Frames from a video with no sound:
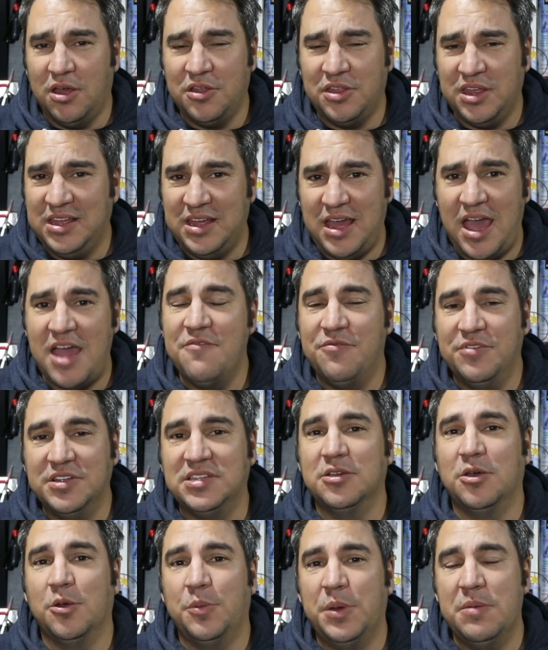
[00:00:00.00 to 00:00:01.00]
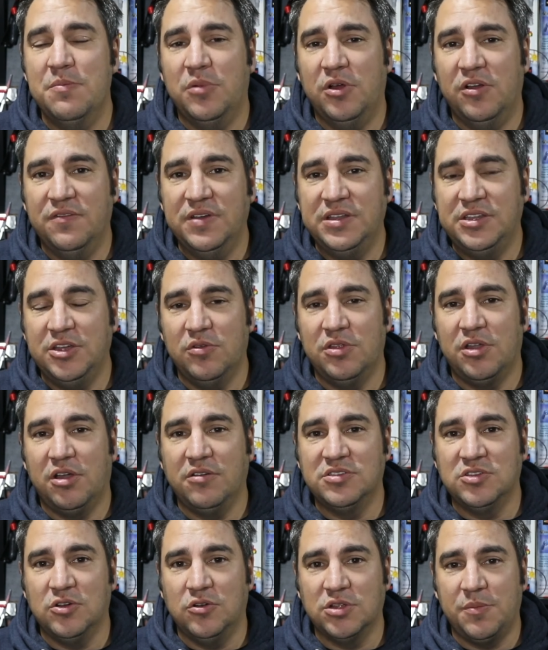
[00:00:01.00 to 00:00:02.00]
I think every single pinball video that
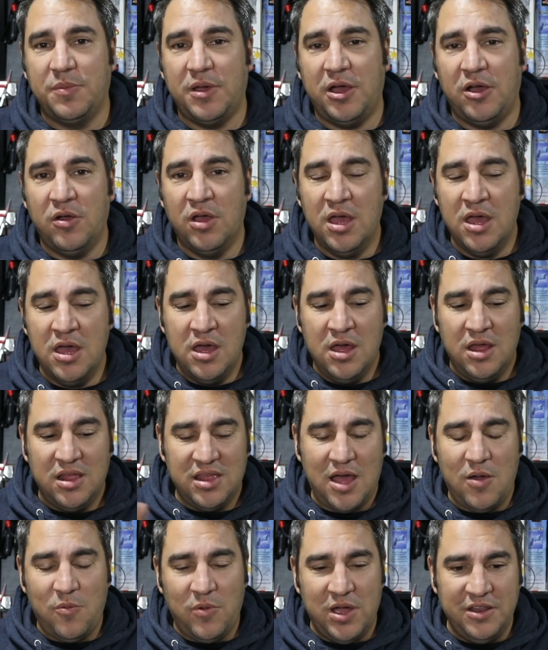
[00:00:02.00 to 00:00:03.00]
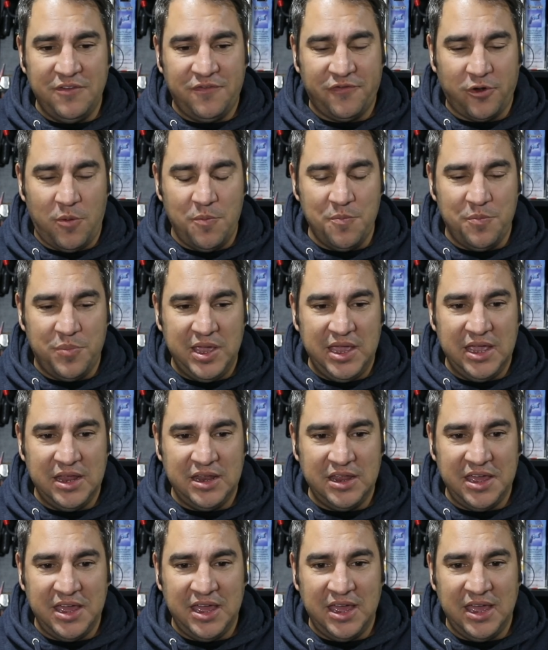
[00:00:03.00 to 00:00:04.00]
I've talked about that went from
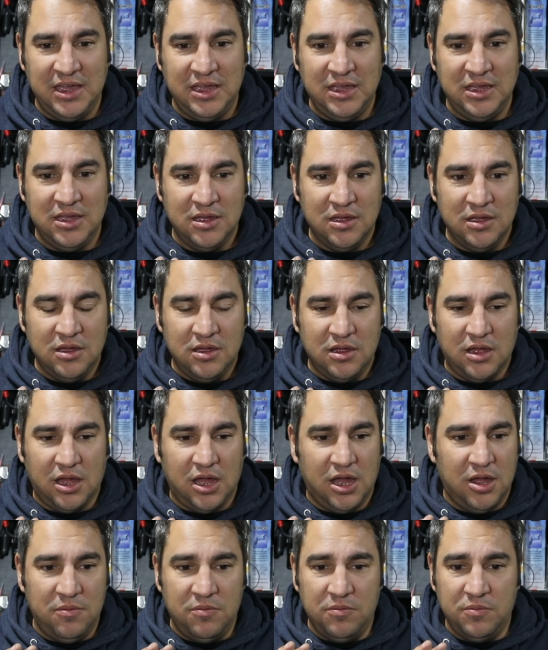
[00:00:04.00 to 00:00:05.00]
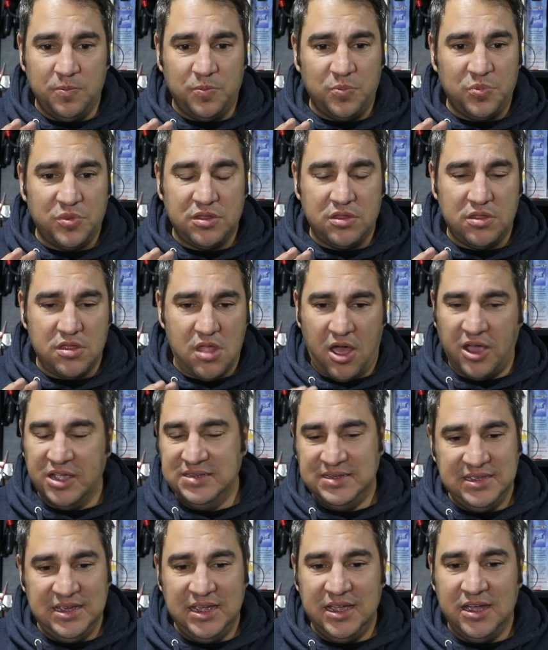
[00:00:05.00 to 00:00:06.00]
being a um,
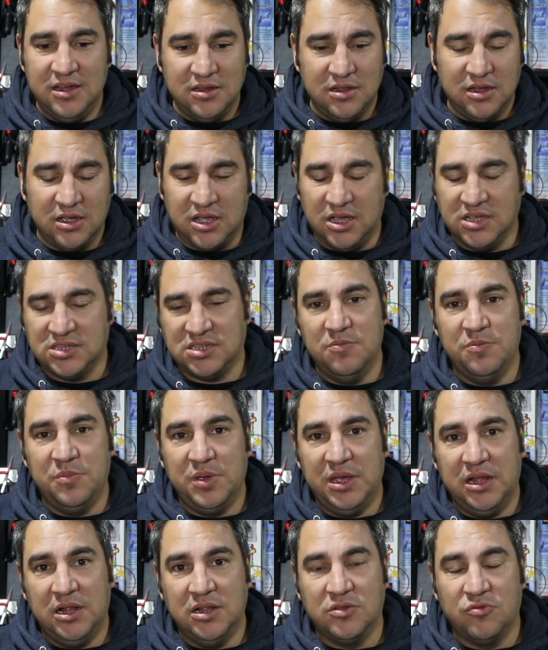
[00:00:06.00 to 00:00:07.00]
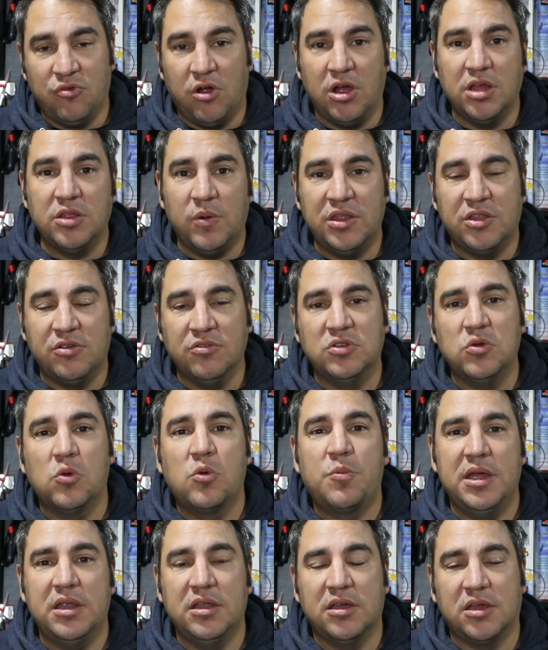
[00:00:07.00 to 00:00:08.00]
idea, a custom build, right the way through to
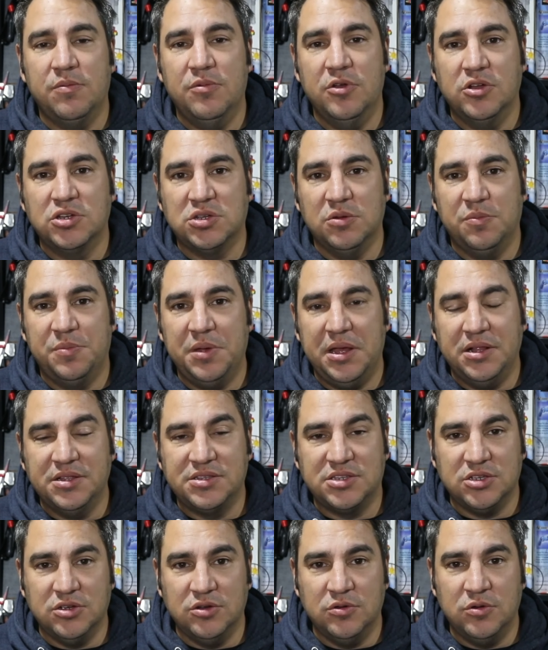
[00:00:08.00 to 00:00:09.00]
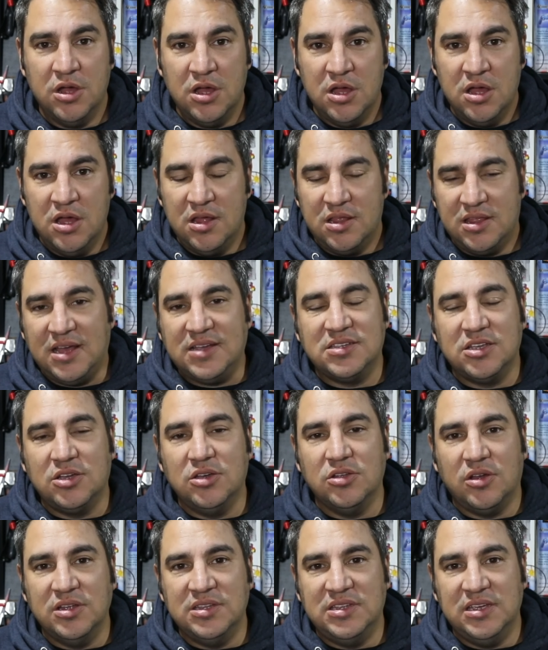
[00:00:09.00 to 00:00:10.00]
being a commercial build. So that's a
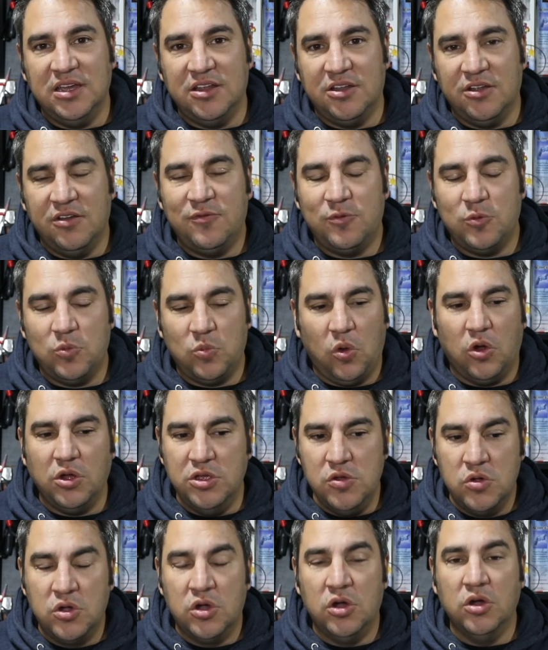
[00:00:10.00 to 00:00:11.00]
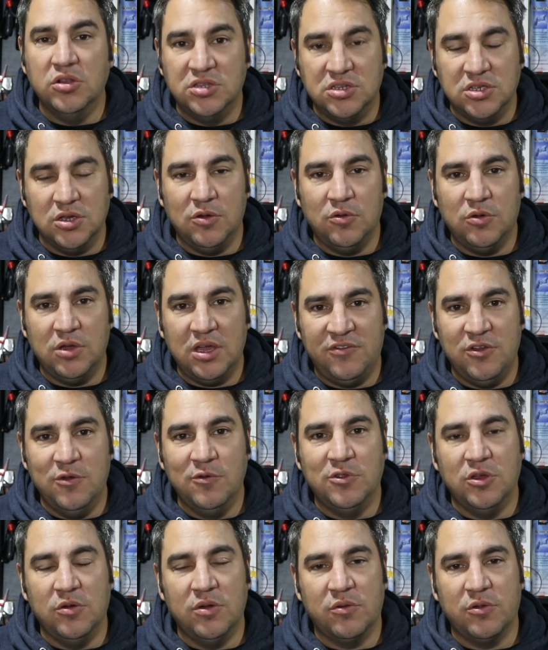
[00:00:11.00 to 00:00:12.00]
good idea of what you could do if
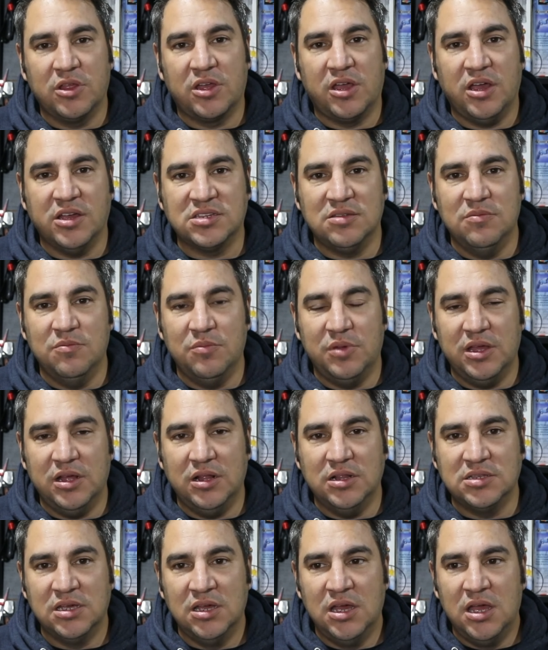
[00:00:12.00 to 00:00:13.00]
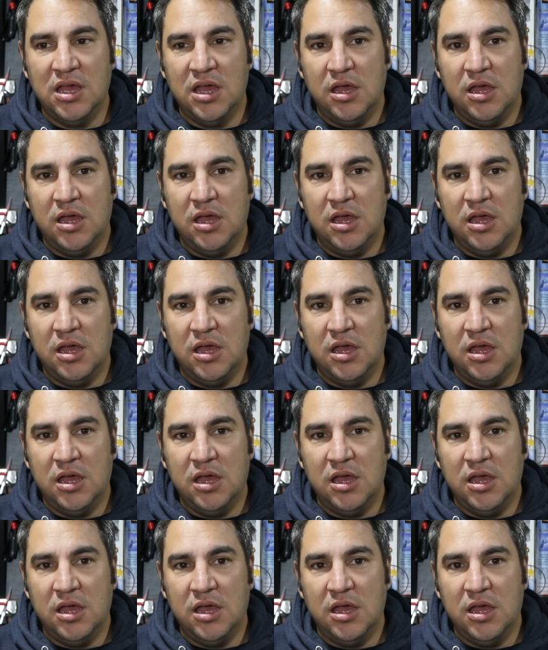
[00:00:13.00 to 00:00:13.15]
you do it with a custom build.